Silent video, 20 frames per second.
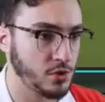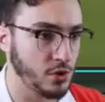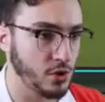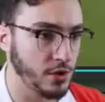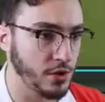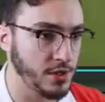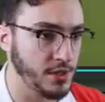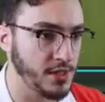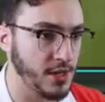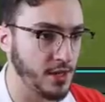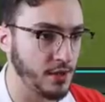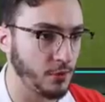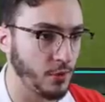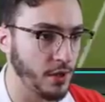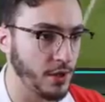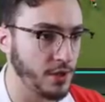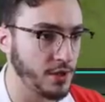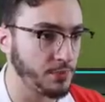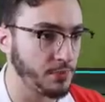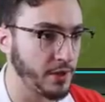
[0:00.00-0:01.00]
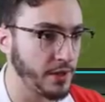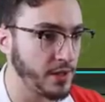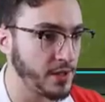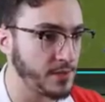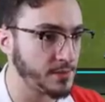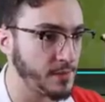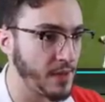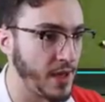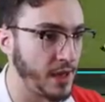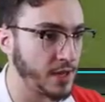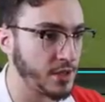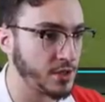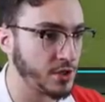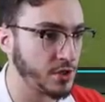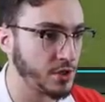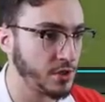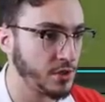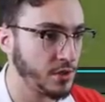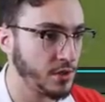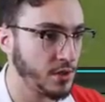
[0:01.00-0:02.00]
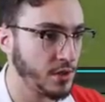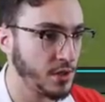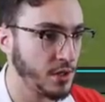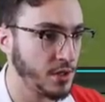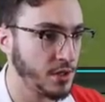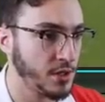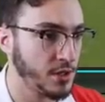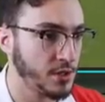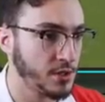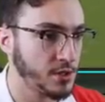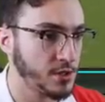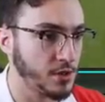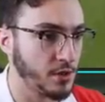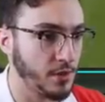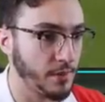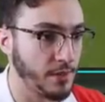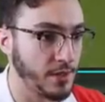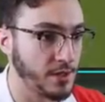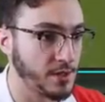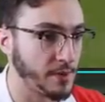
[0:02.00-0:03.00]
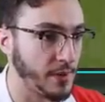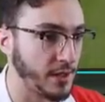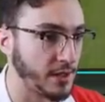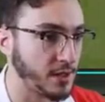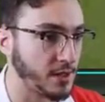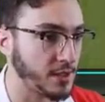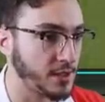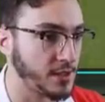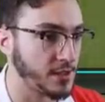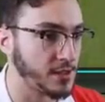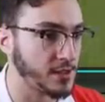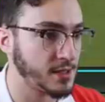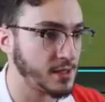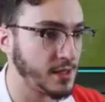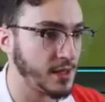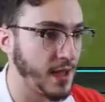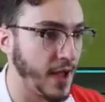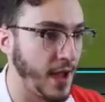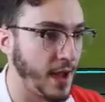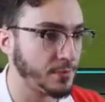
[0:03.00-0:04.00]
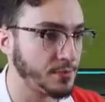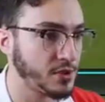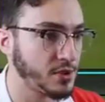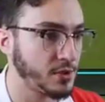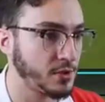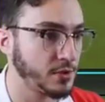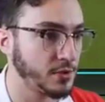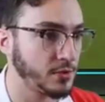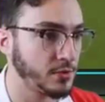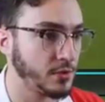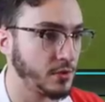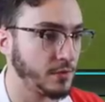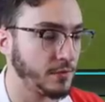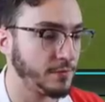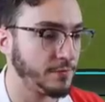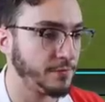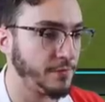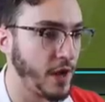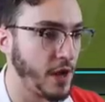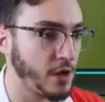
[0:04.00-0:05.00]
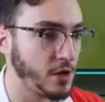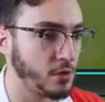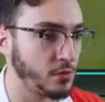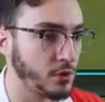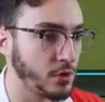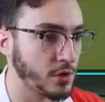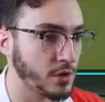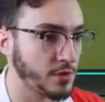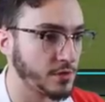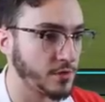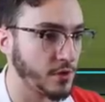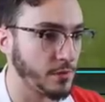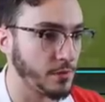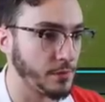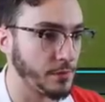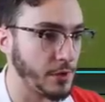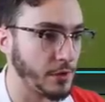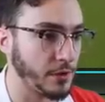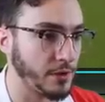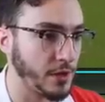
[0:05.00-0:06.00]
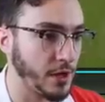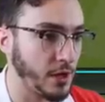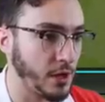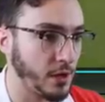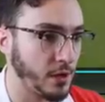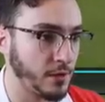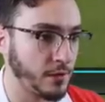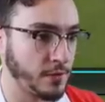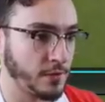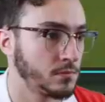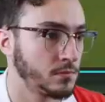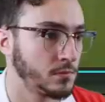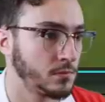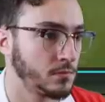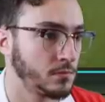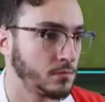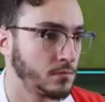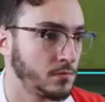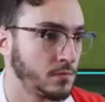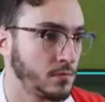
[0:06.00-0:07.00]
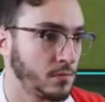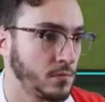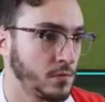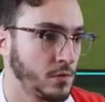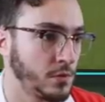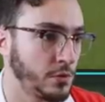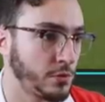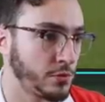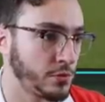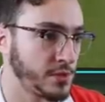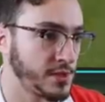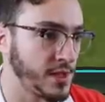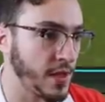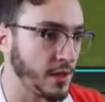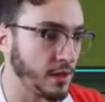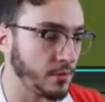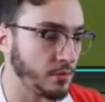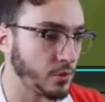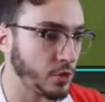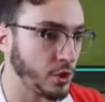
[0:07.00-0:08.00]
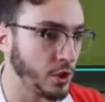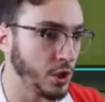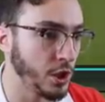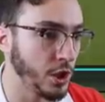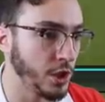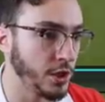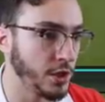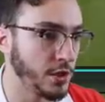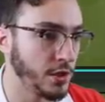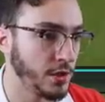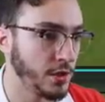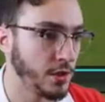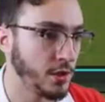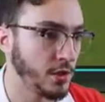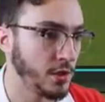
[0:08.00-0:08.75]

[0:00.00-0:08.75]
Jonas said he wanted to play this match. So I'm expecting to see absolute fireworks from him out there. Send him. Good.